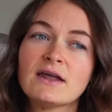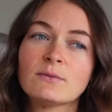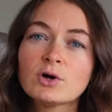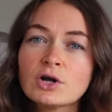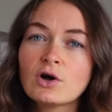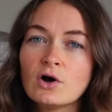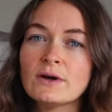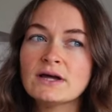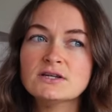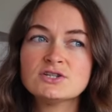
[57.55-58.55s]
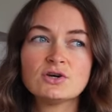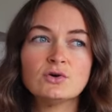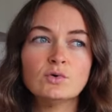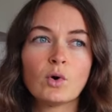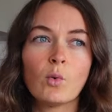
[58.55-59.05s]
And I'm gonna go
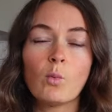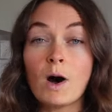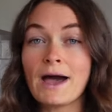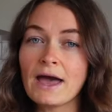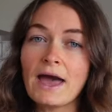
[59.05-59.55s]
into why